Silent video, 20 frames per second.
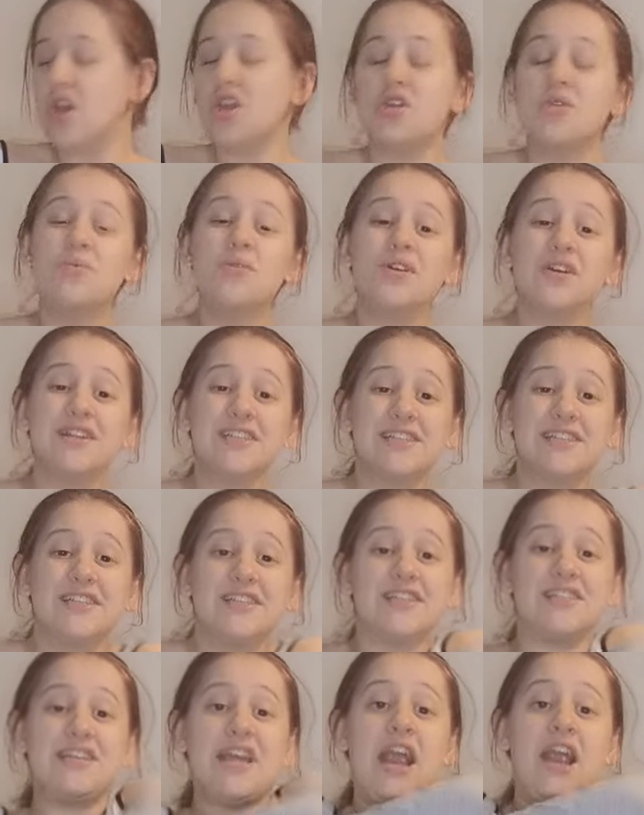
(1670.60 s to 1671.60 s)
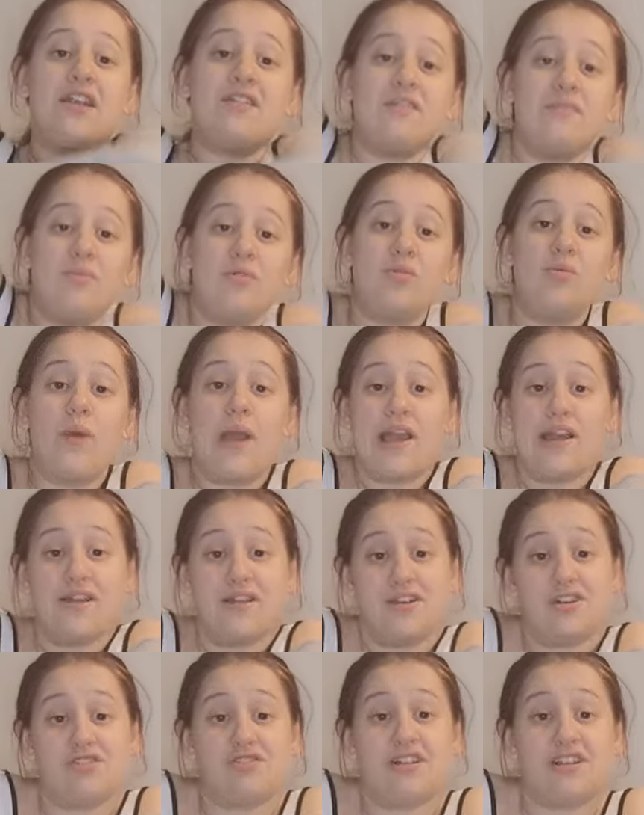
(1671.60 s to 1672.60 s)
You were gonna see the terrible way
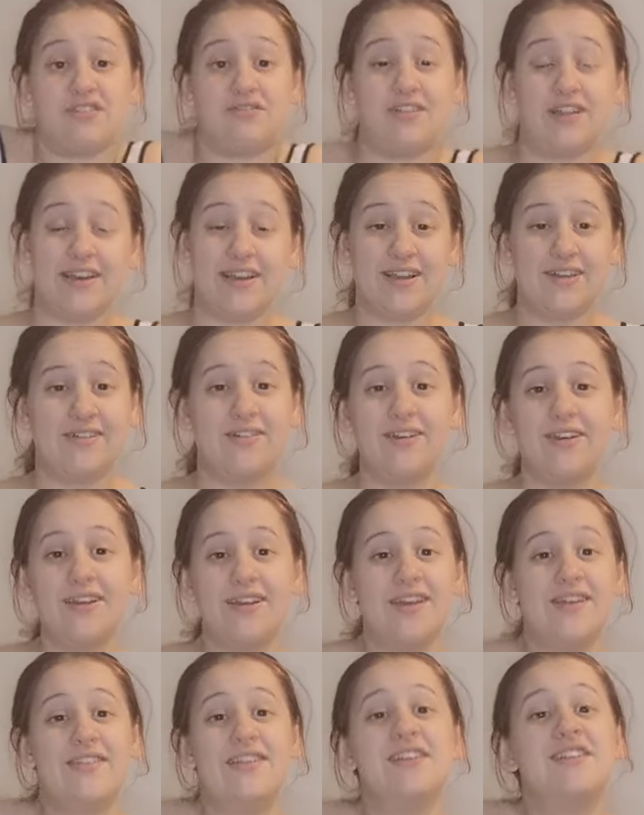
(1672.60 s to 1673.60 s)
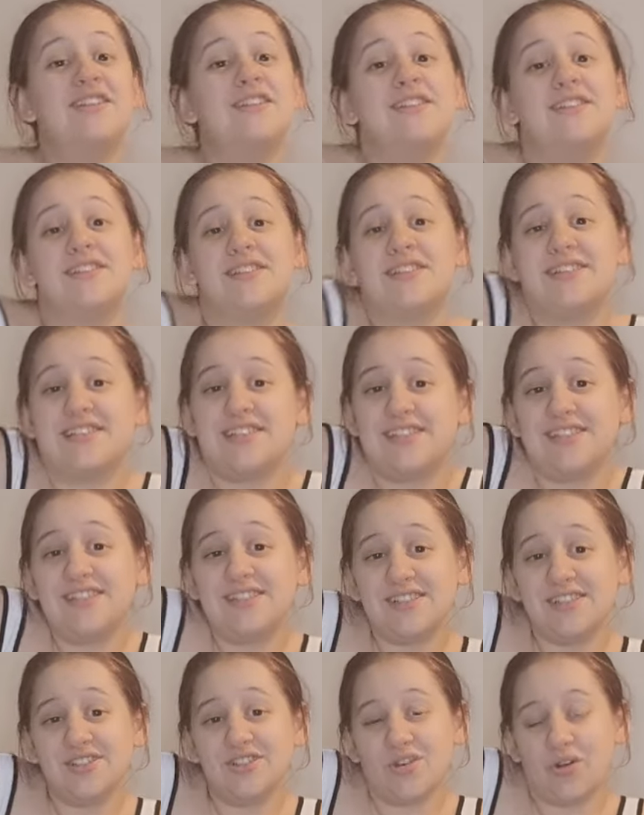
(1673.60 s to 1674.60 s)
I'm dressed right now. This is
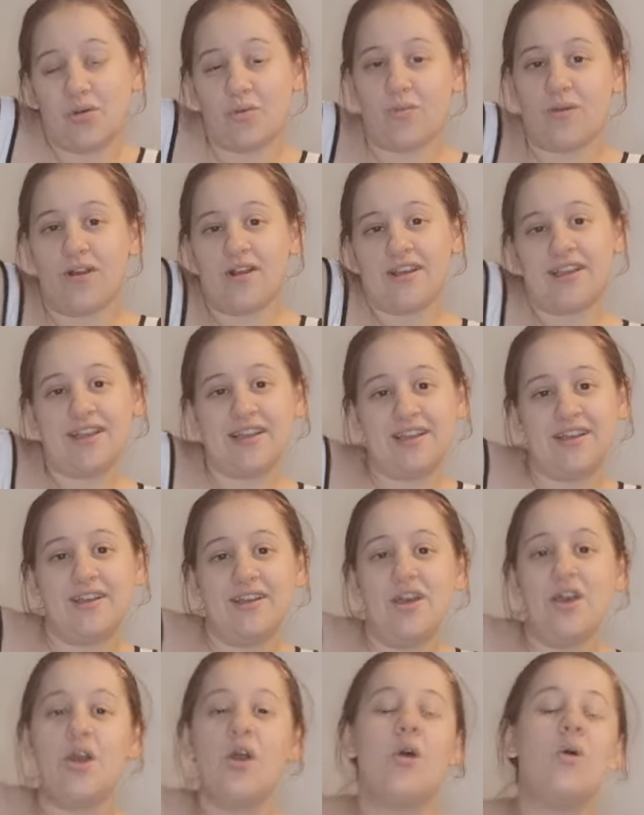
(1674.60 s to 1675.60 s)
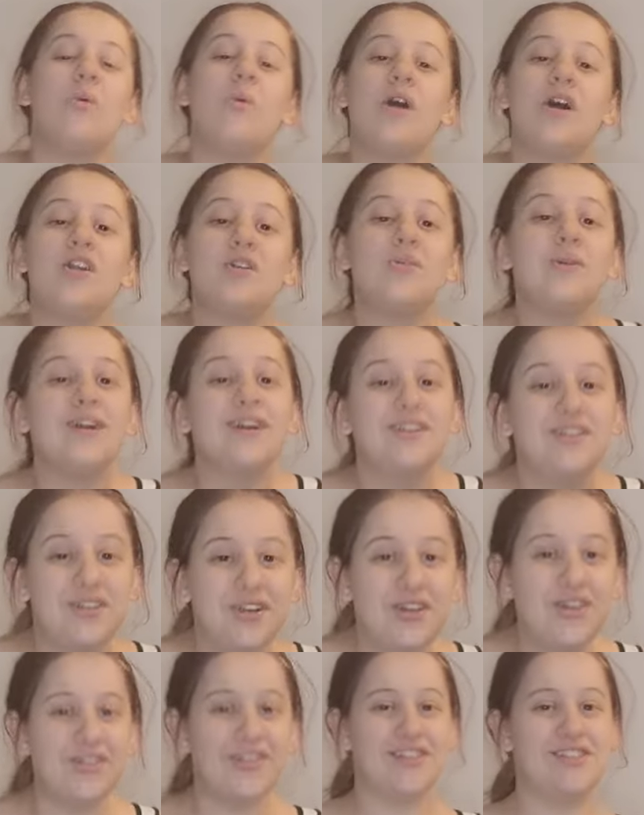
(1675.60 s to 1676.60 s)
not working. Why do I do
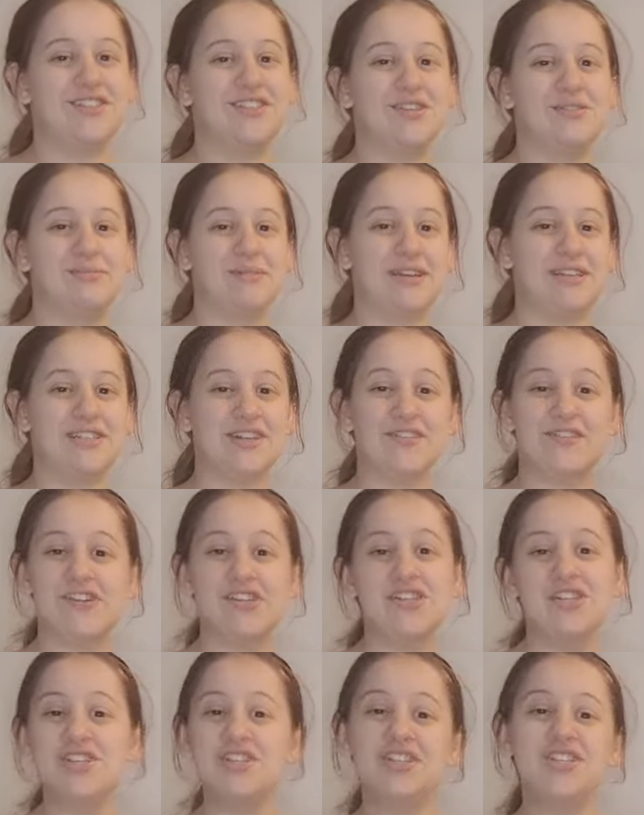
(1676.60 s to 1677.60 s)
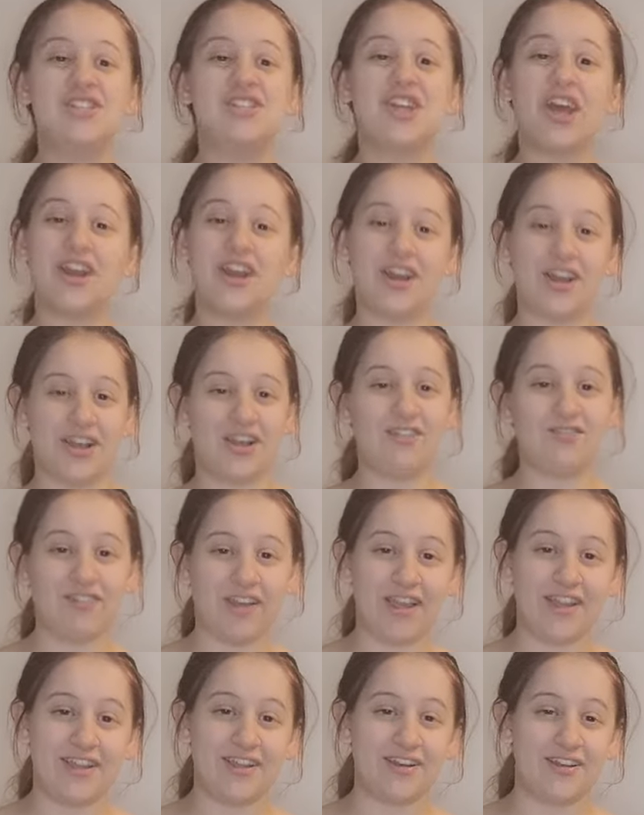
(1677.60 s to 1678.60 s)
this to myself? I should have just done it like a
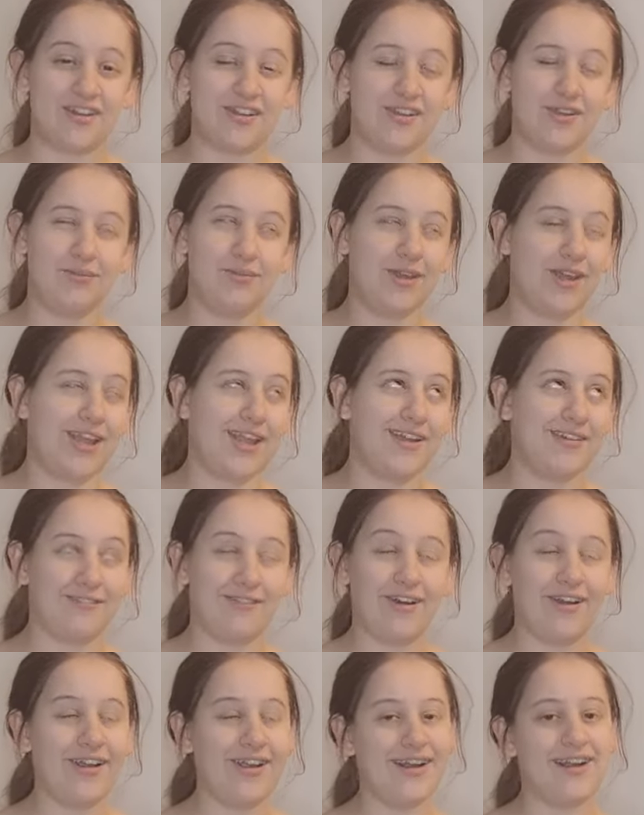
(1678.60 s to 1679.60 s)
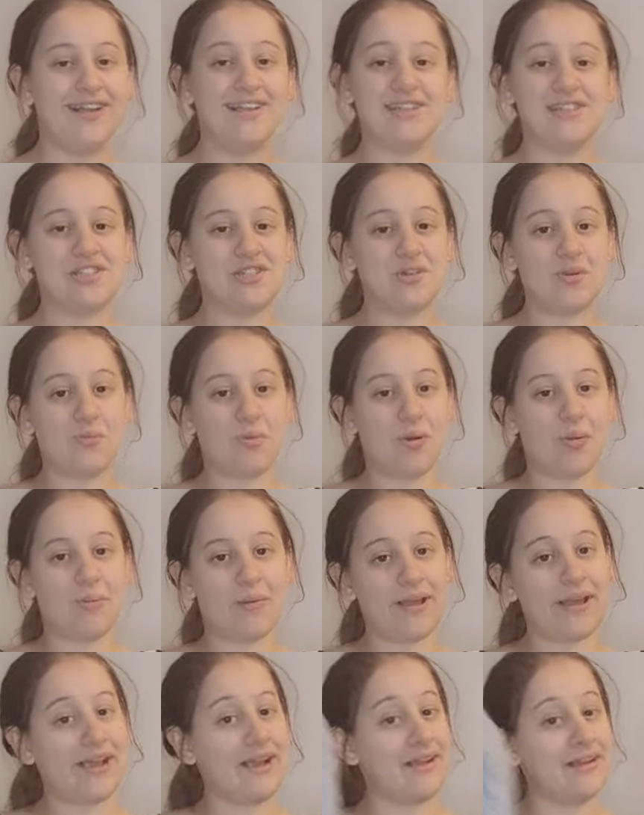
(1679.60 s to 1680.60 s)
regular human. Right, let's do it
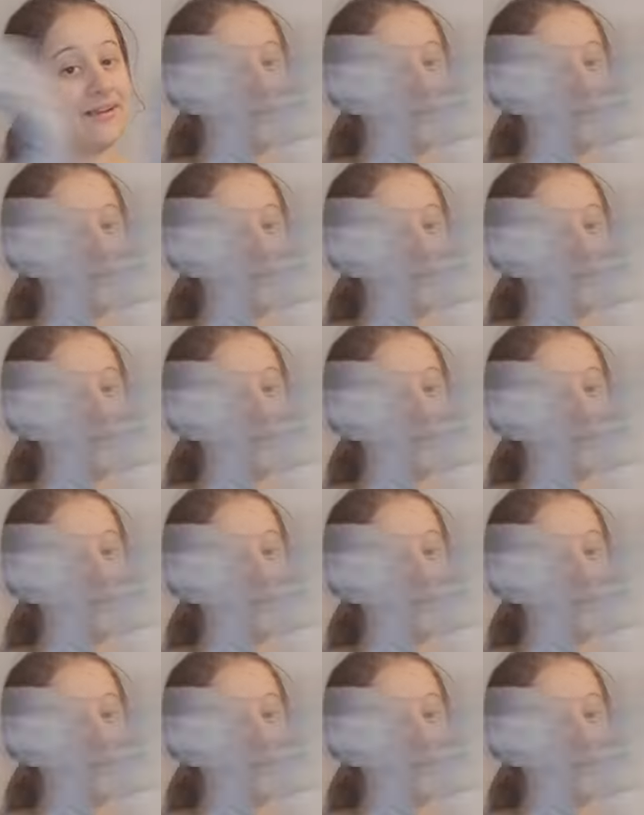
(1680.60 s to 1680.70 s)
properly.